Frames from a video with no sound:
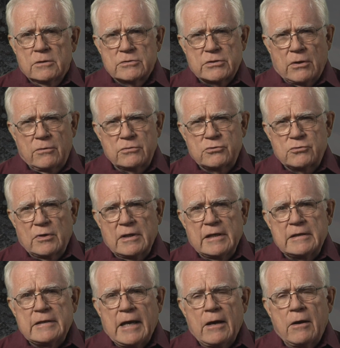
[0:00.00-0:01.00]
So,
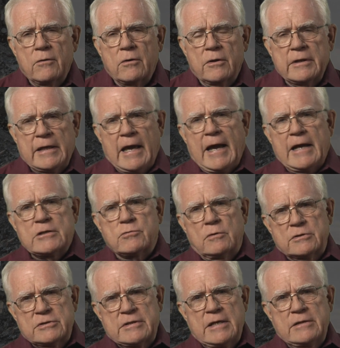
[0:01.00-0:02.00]
drilling down on the
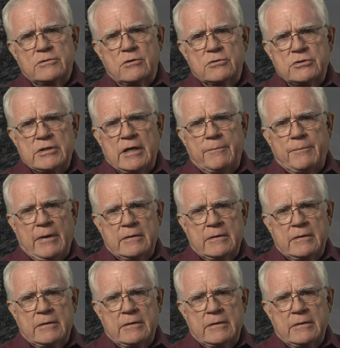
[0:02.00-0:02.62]
actual censorship